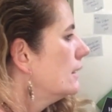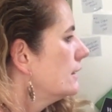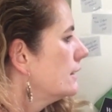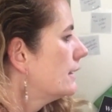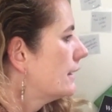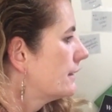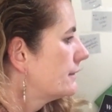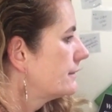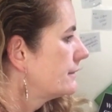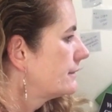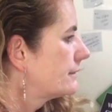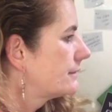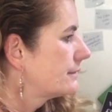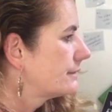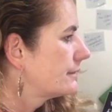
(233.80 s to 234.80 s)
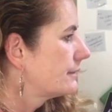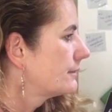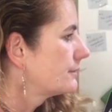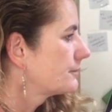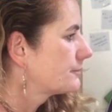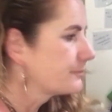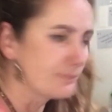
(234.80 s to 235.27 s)
Yes,
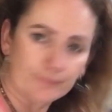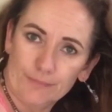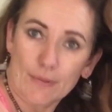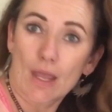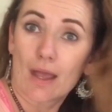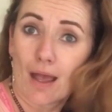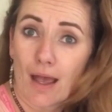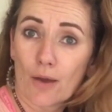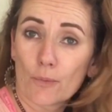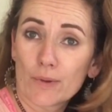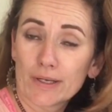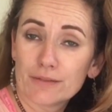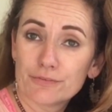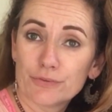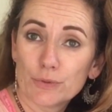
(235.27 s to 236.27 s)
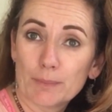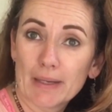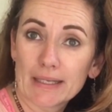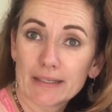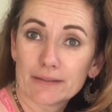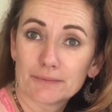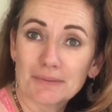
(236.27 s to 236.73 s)
I already feel
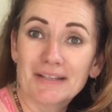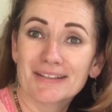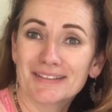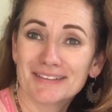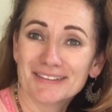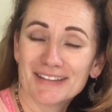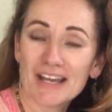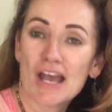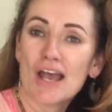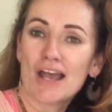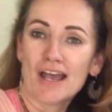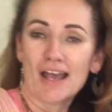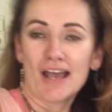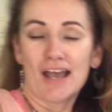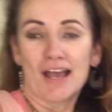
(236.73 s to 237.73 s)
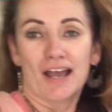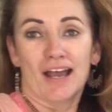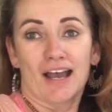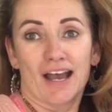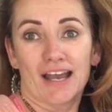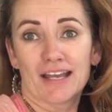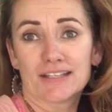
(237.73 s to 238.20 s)
better.
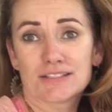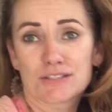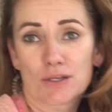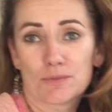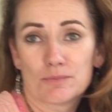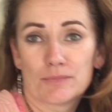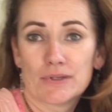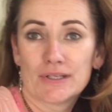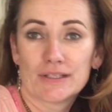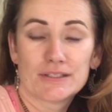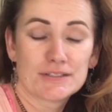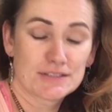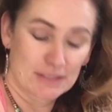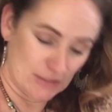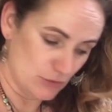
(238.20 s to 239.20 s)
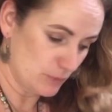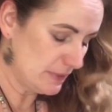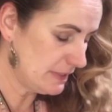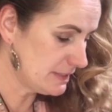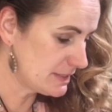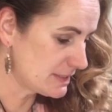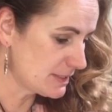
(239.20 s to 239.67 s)
I had some thing to
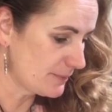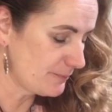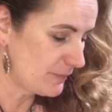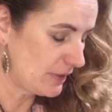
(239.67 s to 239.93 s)
eat.